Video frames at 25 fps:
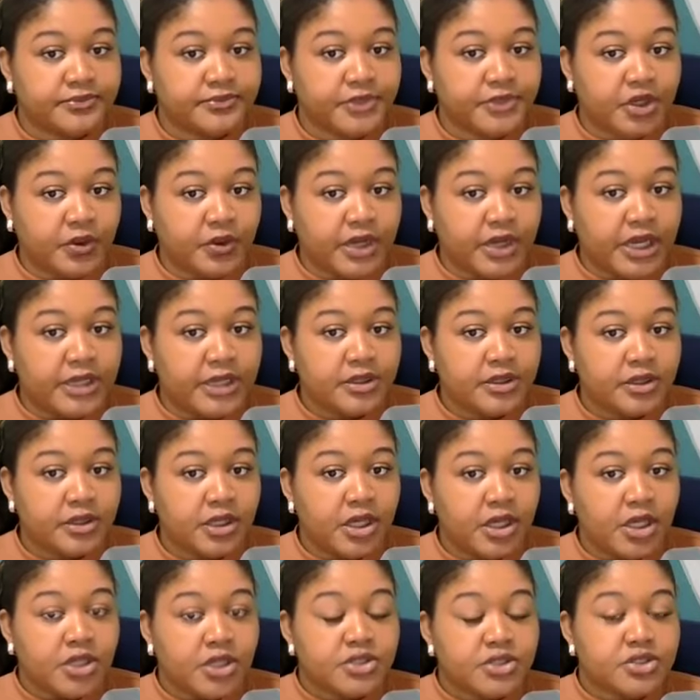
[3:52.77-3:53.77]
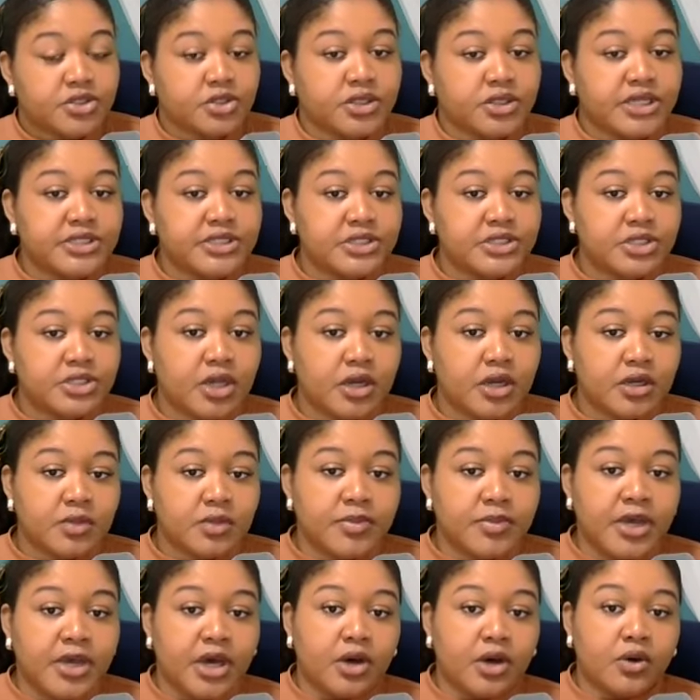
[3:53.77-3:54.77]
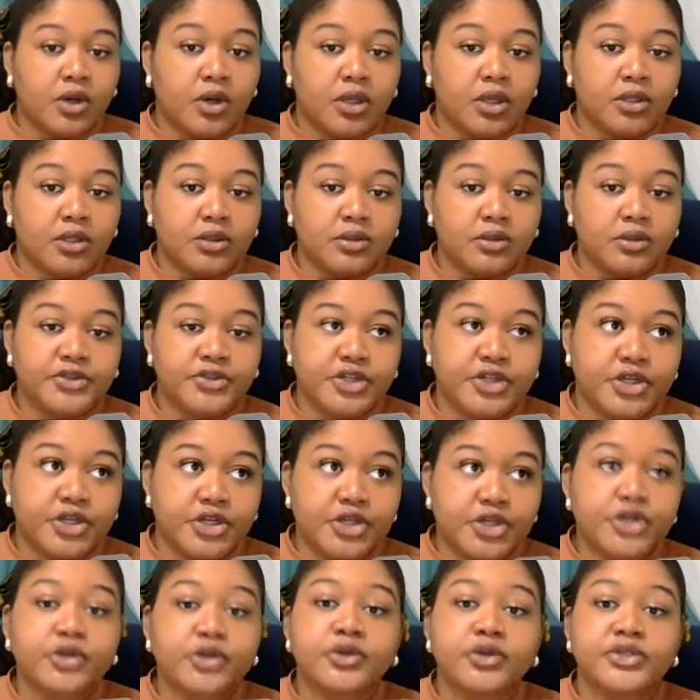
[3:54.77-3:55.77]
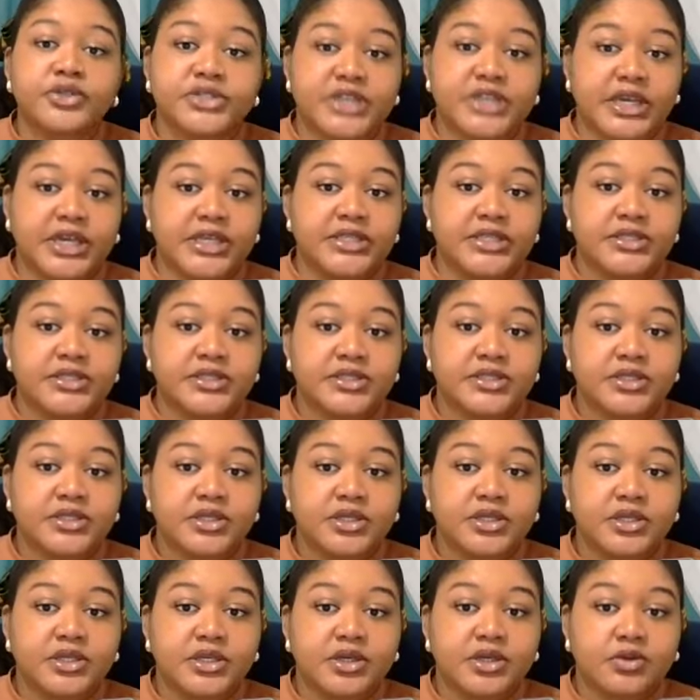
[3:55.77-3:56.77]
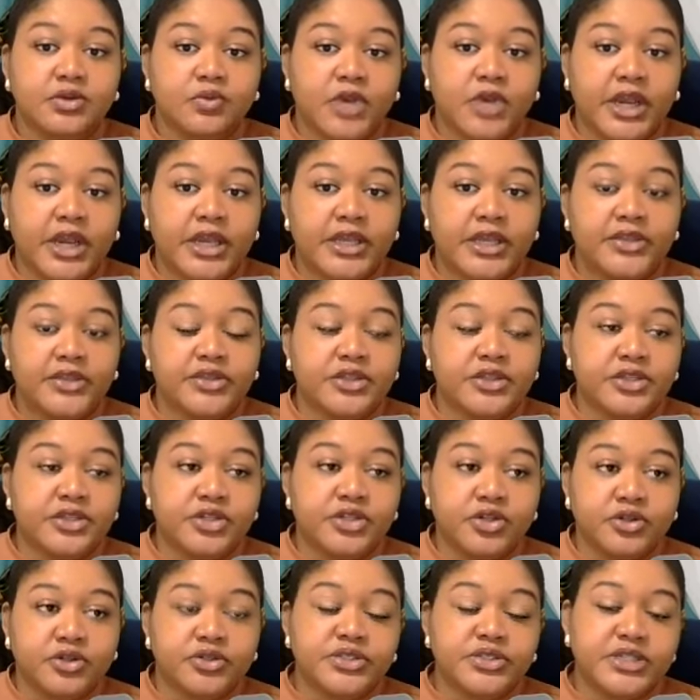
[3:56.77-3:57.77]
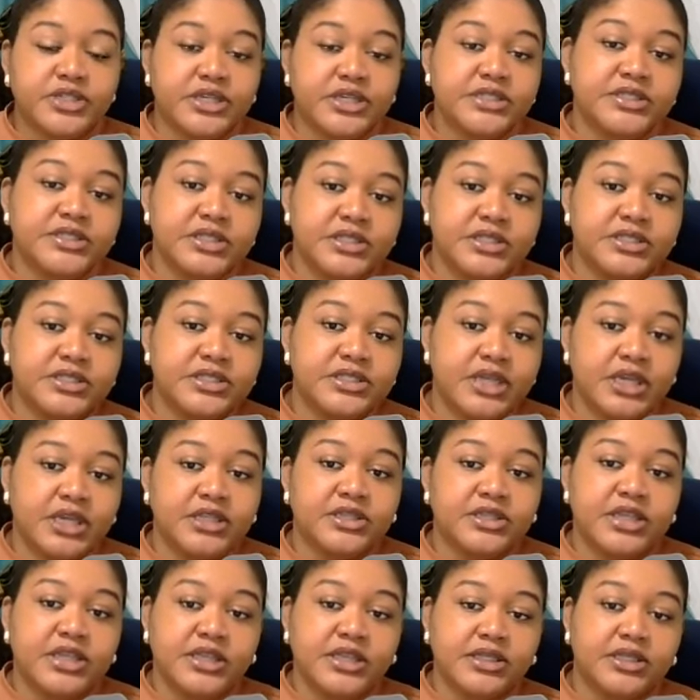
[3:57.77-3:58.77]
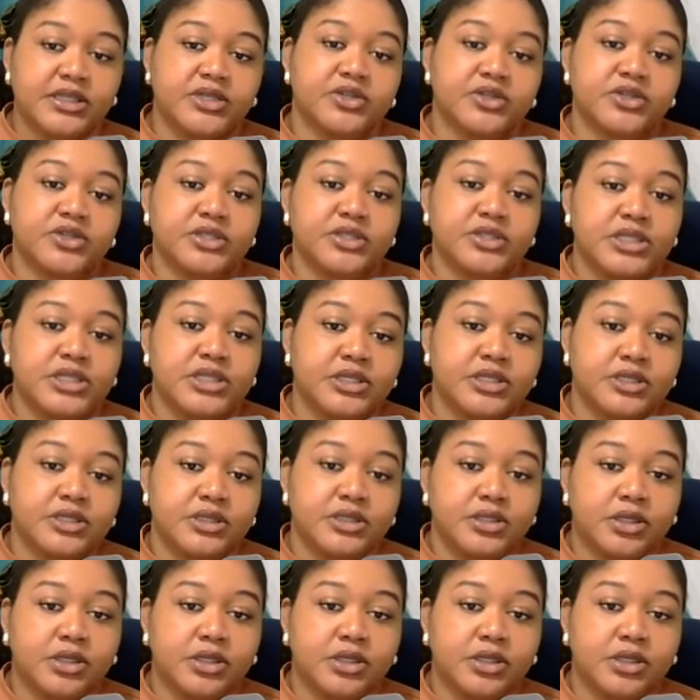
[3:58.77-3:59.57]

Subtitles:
Okay. So let's talk about the neuroscience, right? The neuroscience insight that leaders need.